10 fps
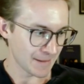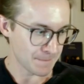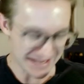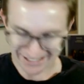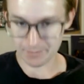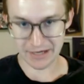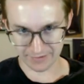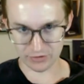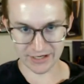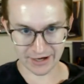become an
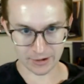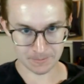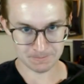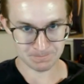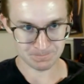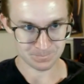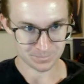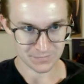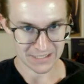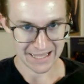everydayer,
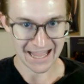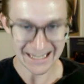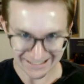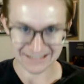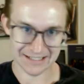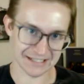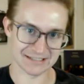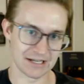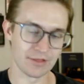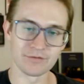and get locked
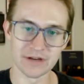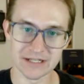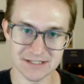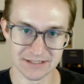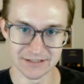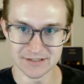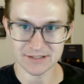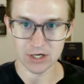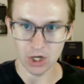onto the Phoenix Suns